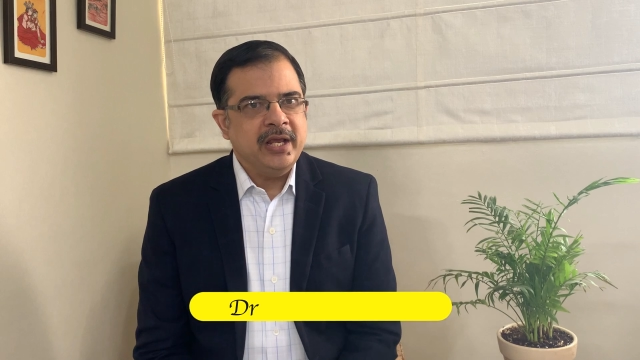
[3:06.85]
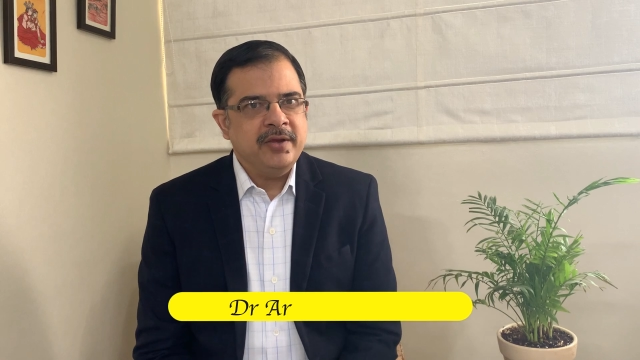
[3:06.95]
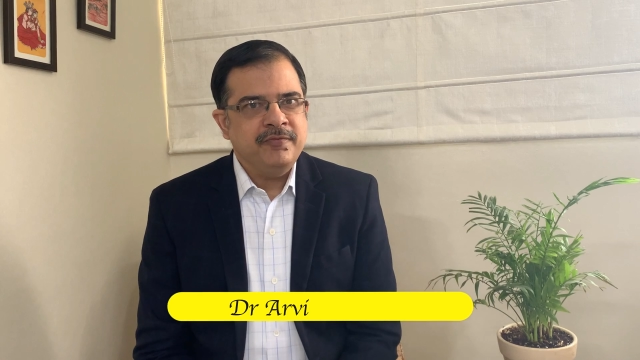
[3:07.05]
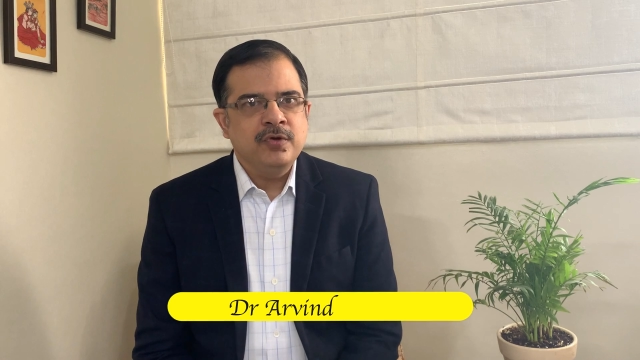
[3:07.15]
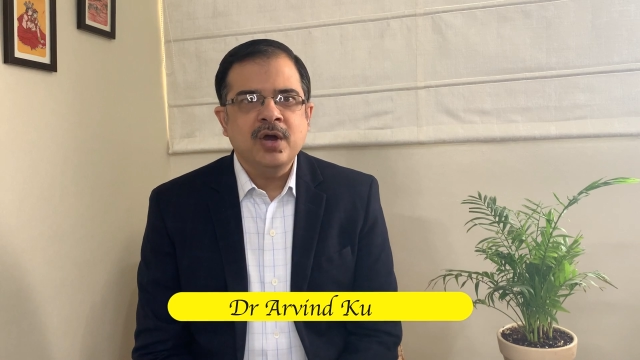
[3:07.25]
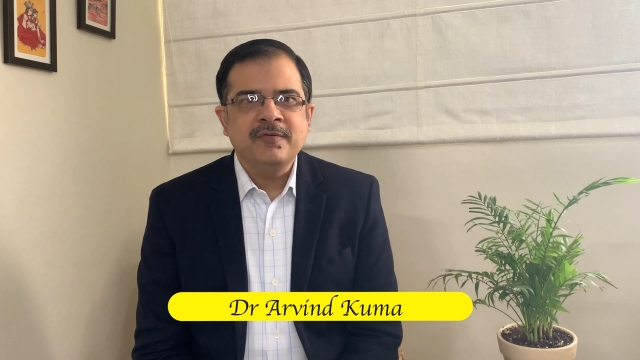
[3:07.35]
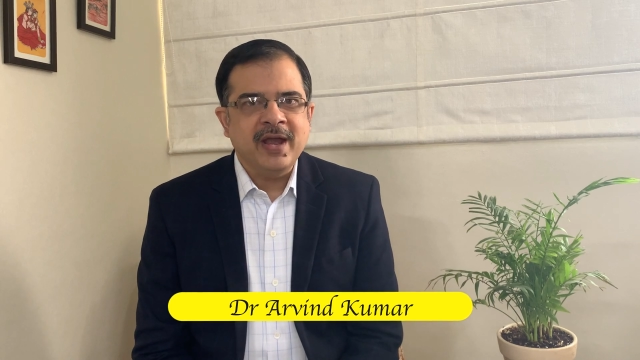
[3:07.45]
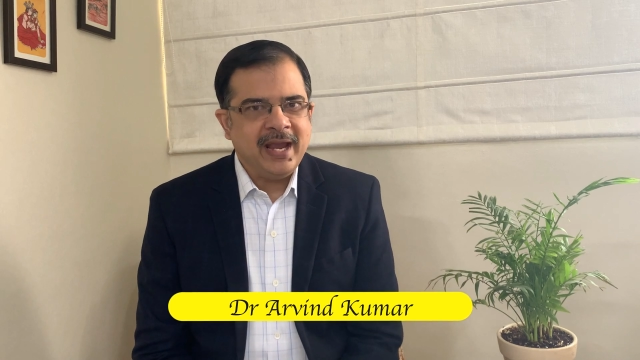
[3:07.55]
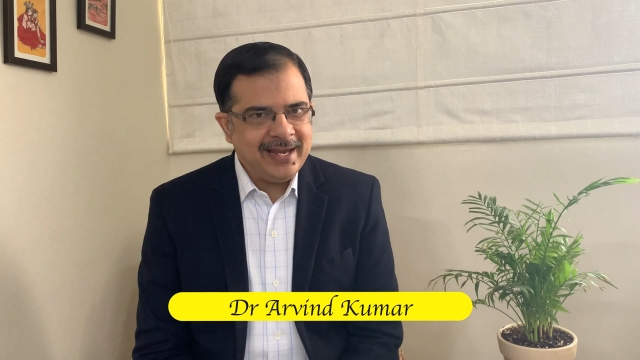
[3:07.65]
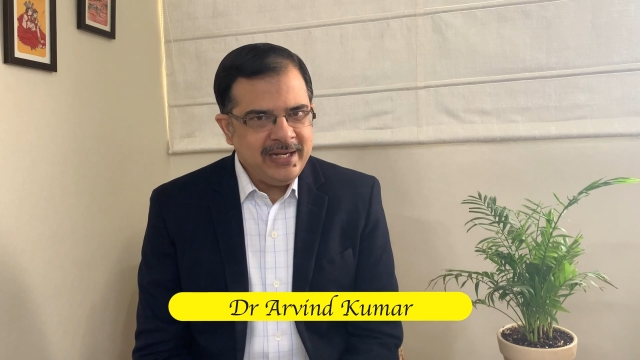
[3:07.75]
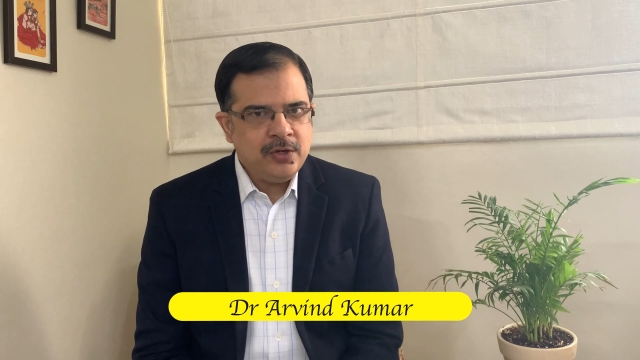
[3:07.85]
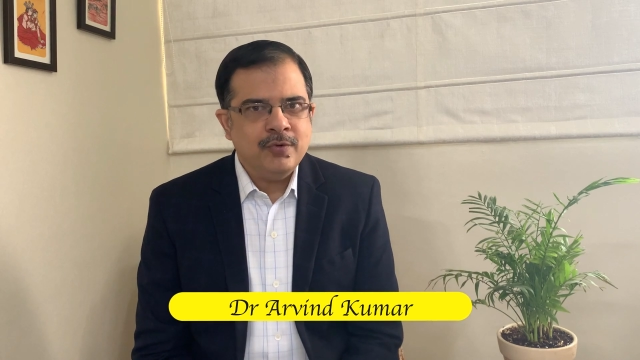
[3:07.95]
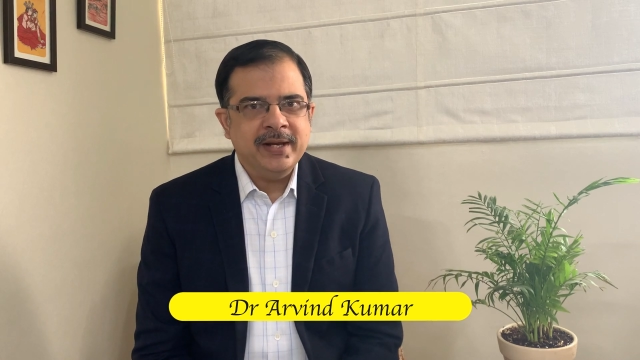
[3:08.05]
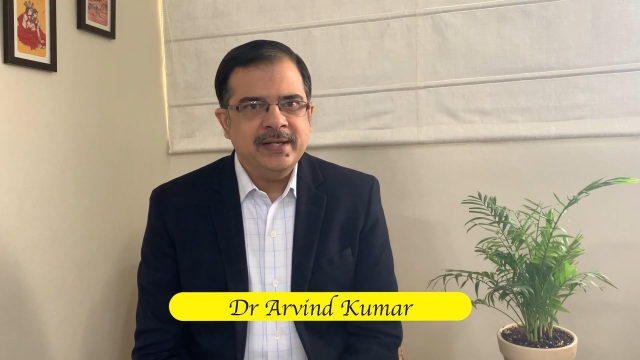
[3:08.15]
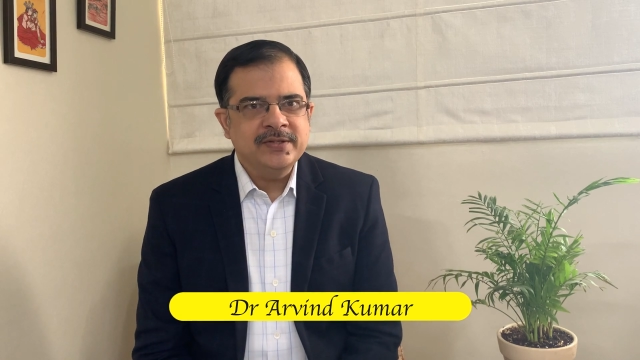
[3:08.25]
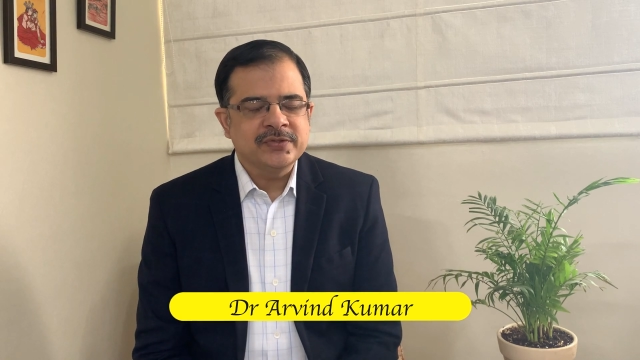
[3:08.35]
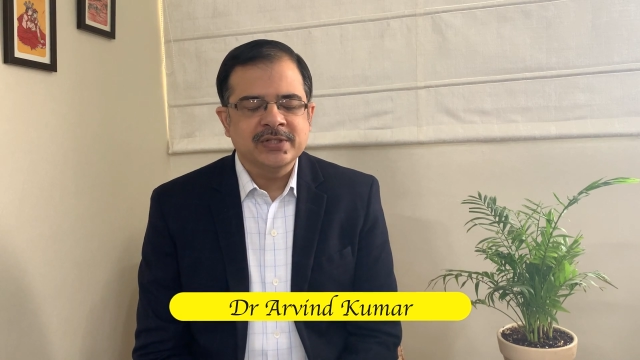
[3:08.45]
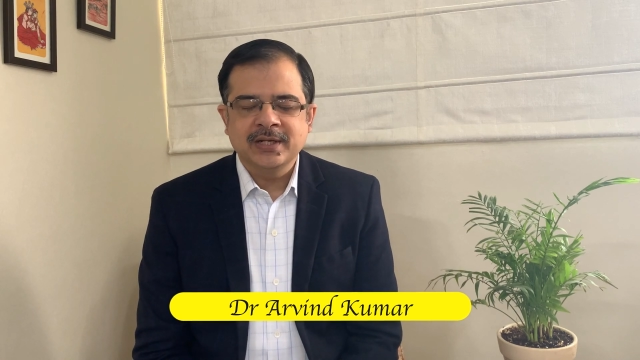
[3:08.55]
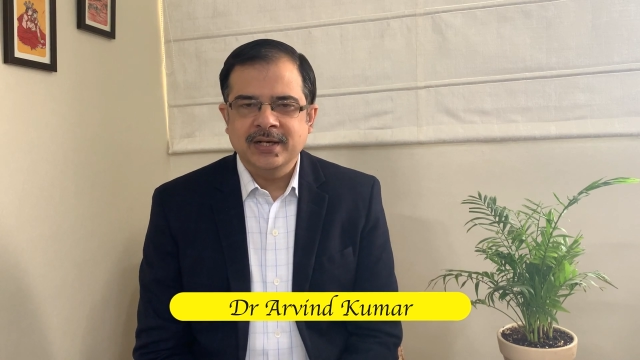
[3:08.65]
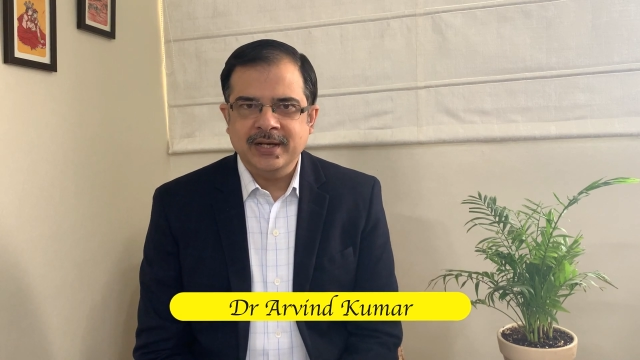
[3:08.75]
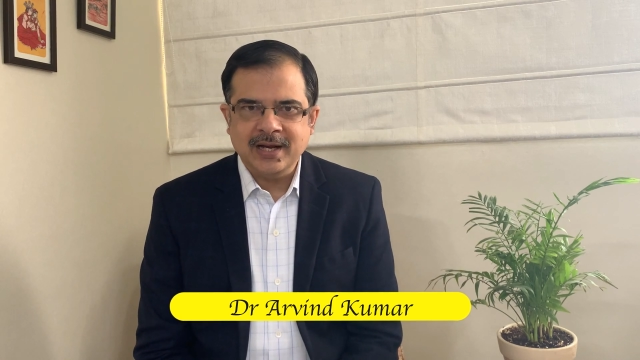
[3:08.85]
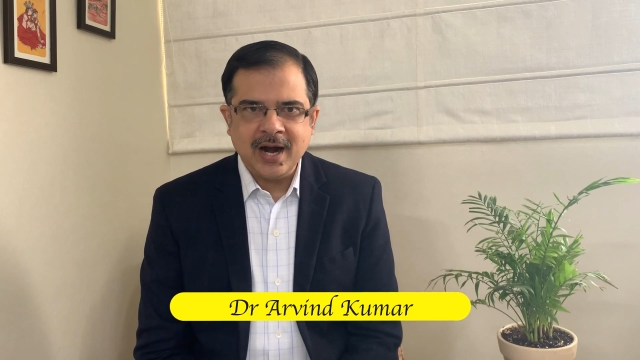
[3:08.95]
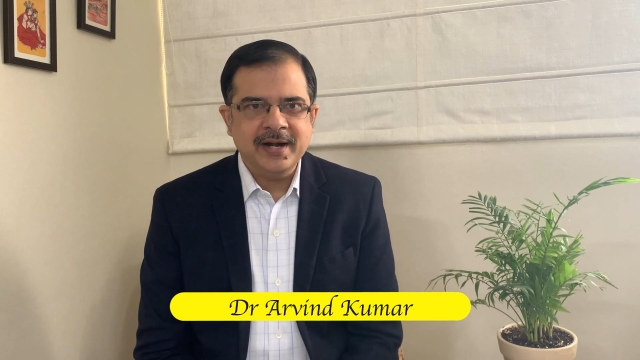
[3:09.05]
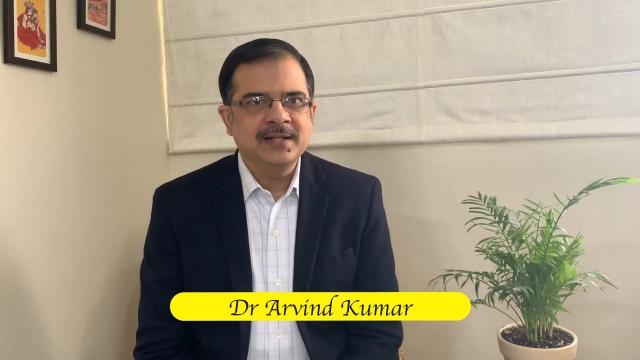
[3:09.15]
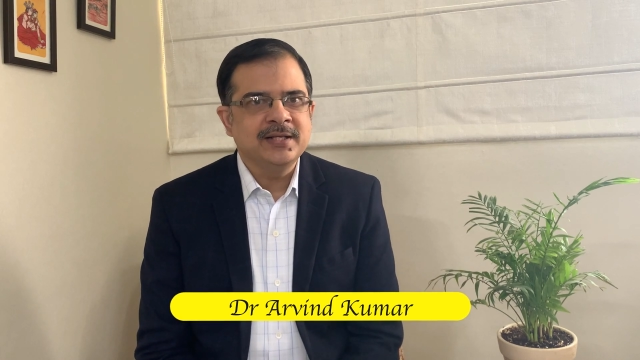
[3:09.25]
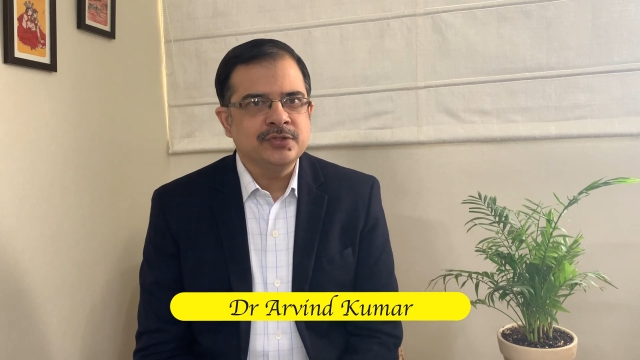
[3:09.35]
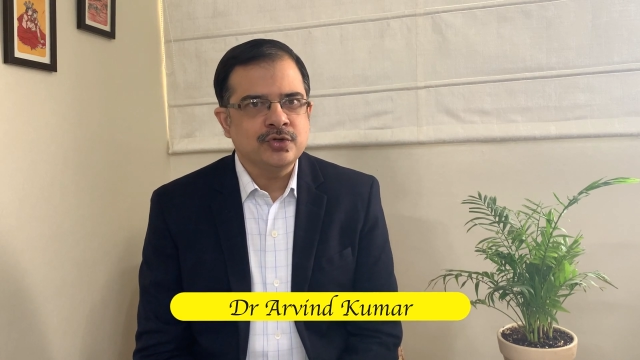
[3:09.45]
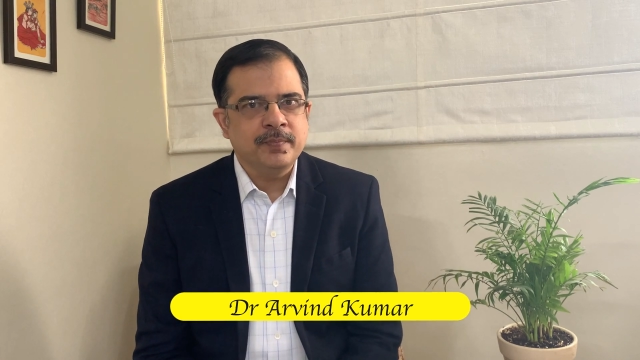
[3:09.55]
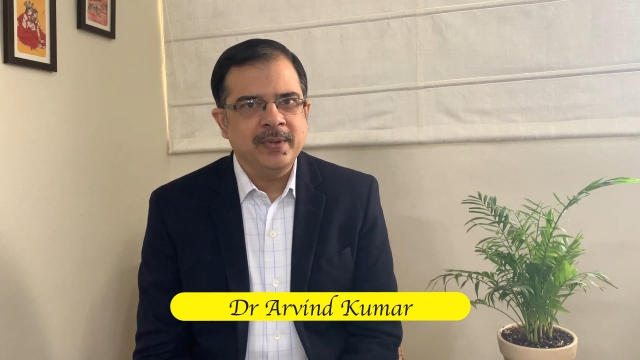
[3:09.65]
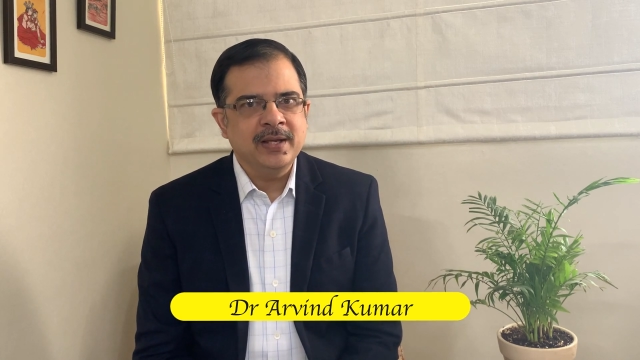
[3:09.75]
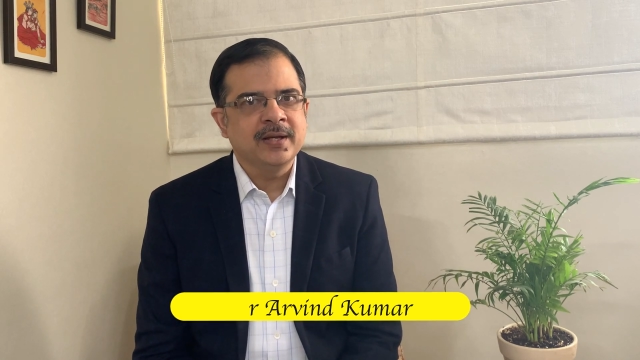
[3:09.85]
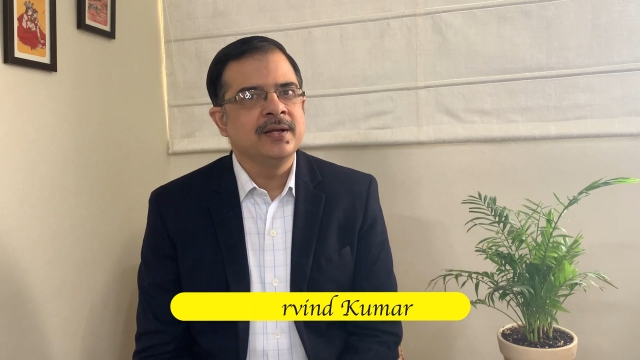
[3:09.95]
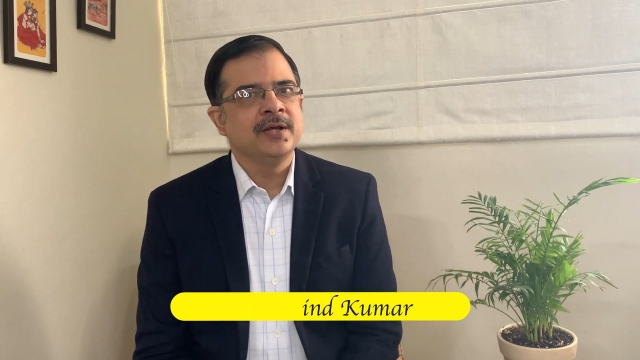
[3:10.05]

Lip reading: If you have any queries regarding this topic,